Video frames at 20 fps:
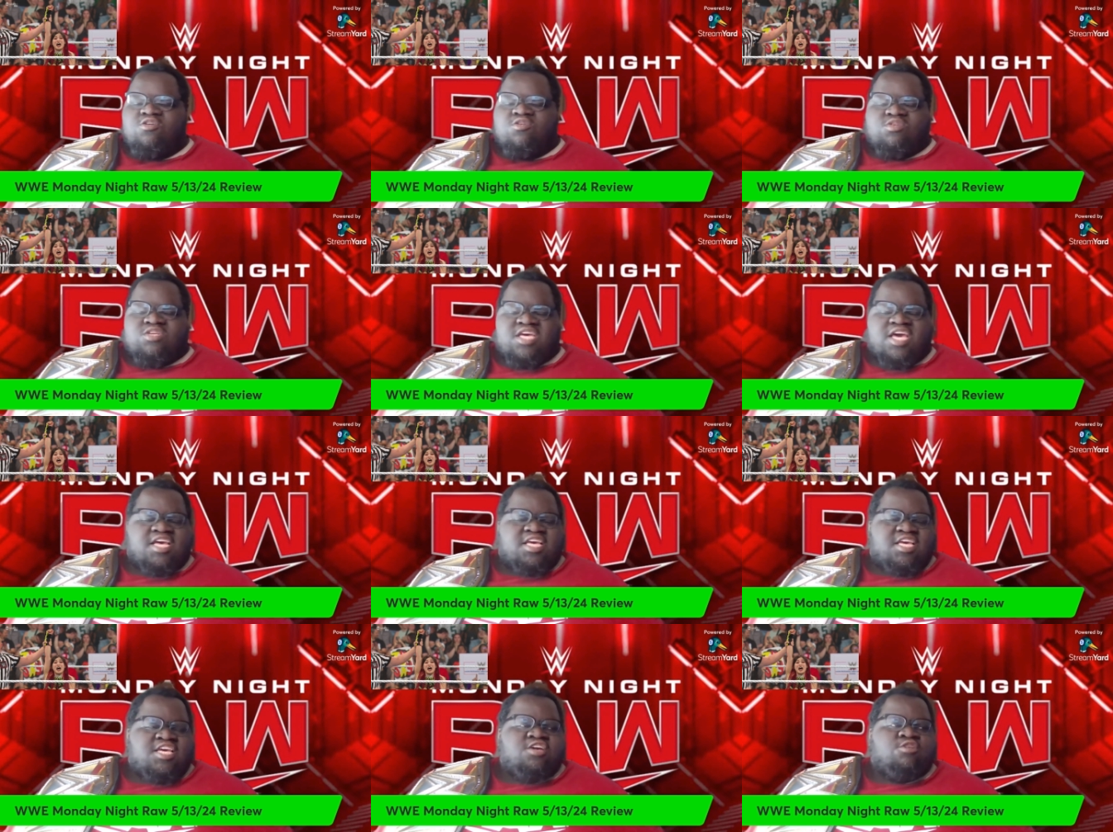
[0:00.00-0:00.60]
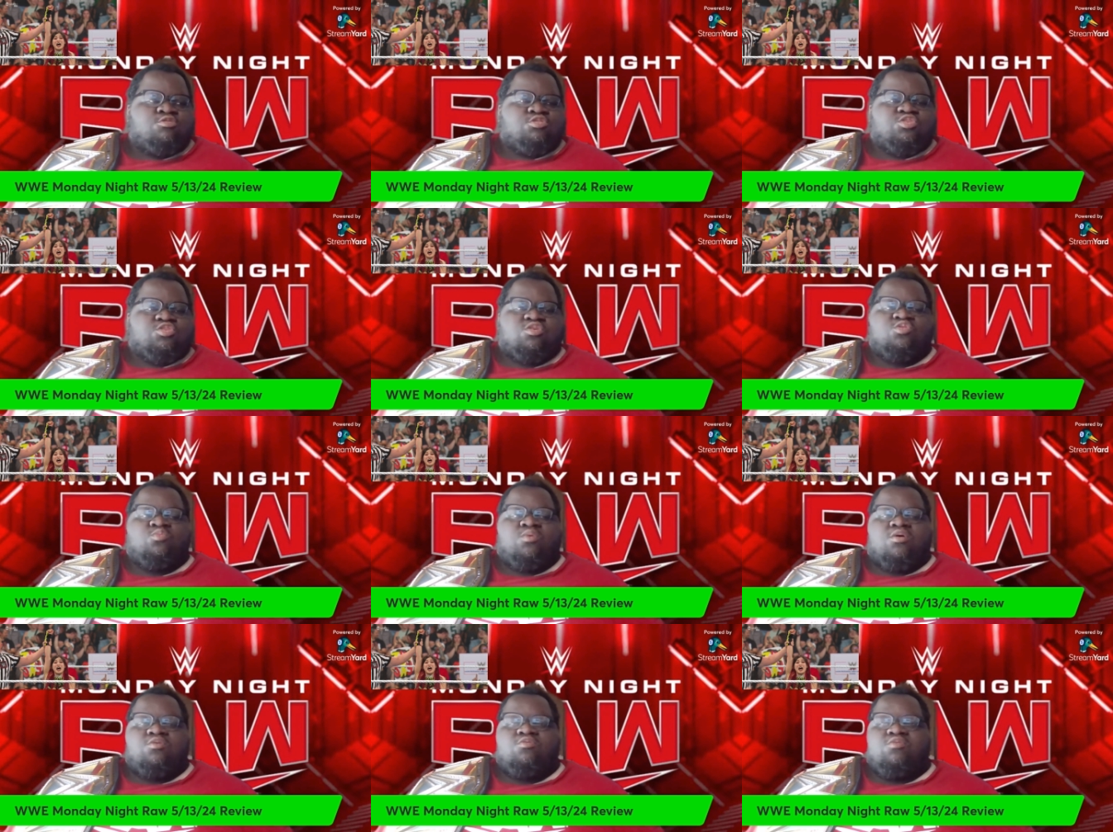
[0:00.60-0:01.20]
Yeah, Io was the
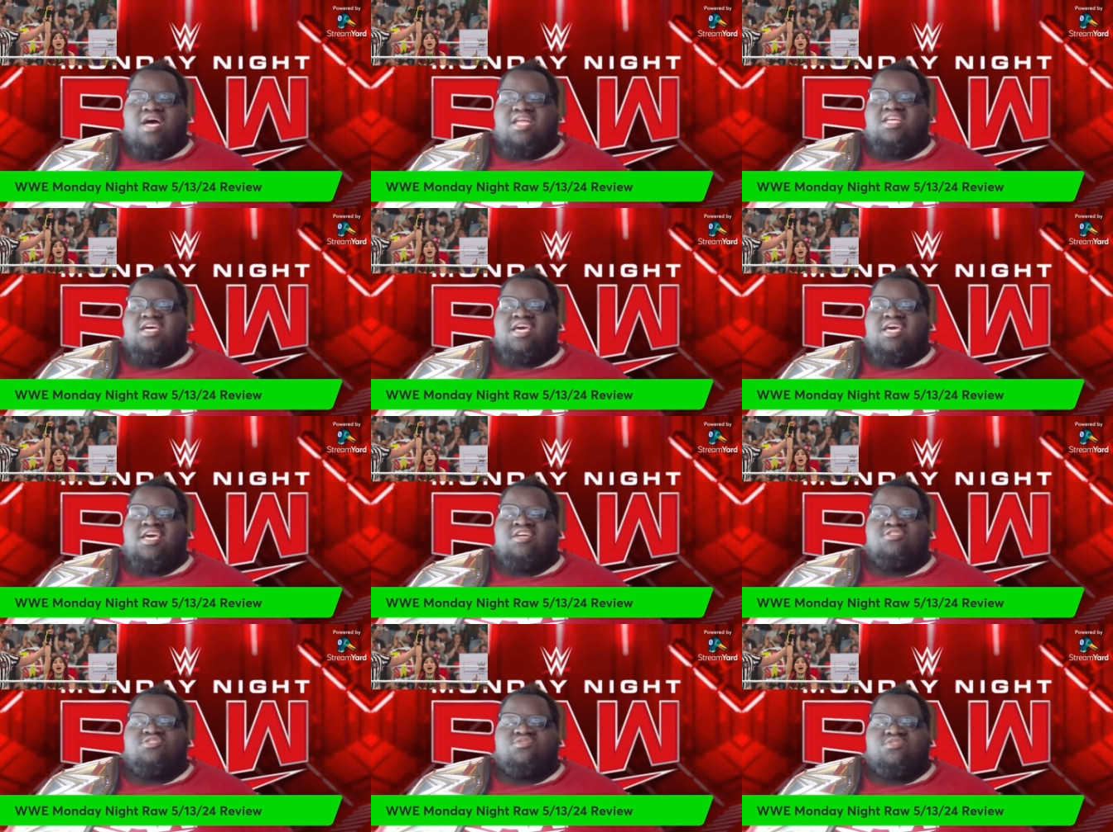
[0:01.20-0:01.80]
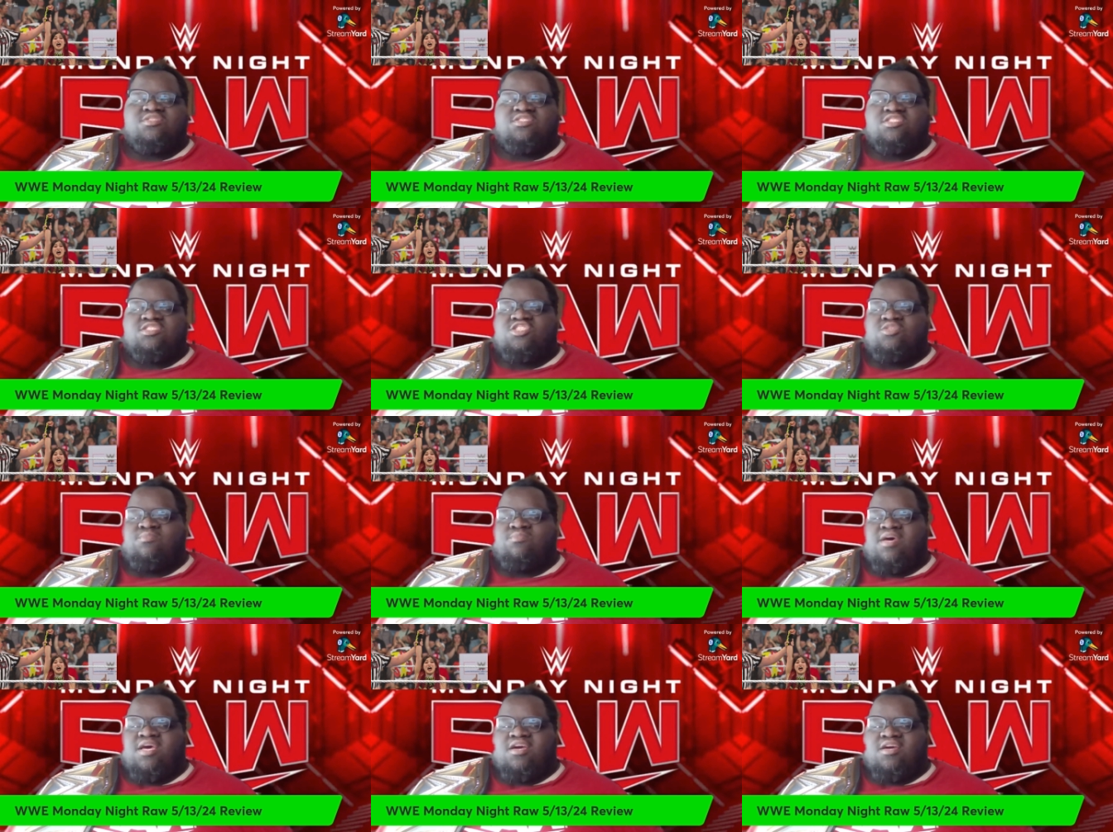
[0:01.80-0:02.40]
only one who had an interest, and
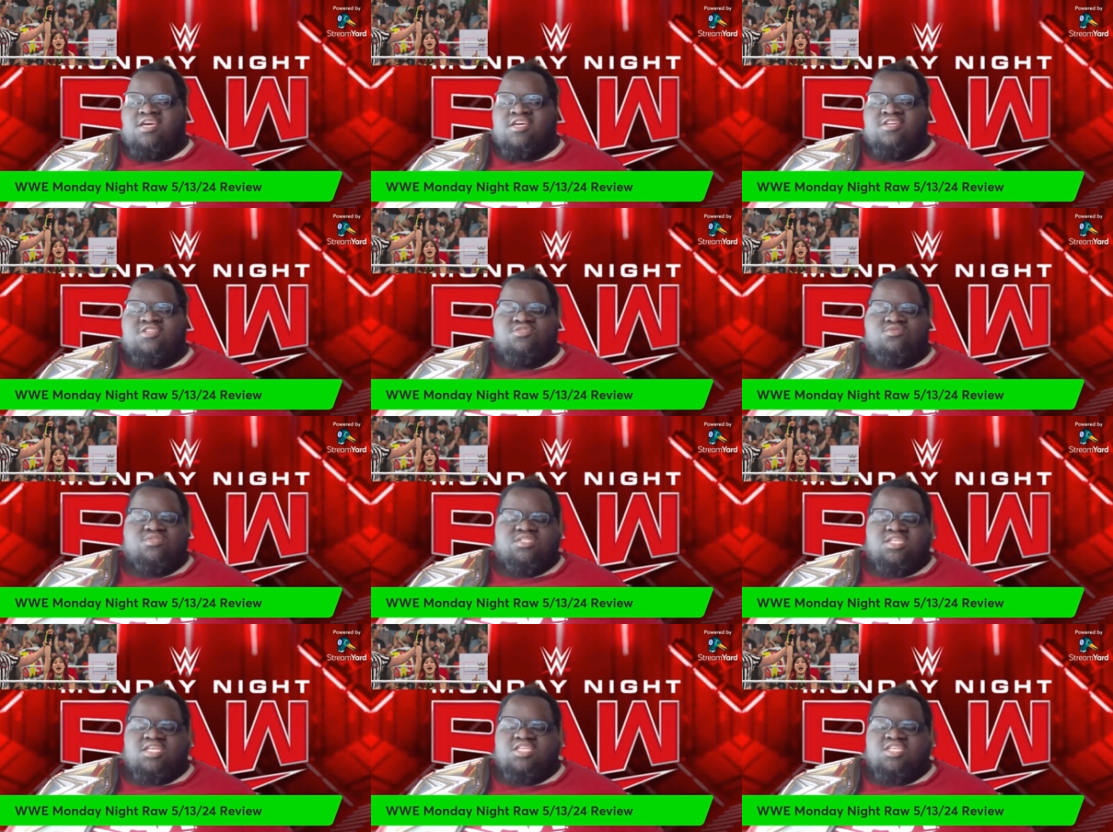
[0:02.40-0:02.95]
she made her interest.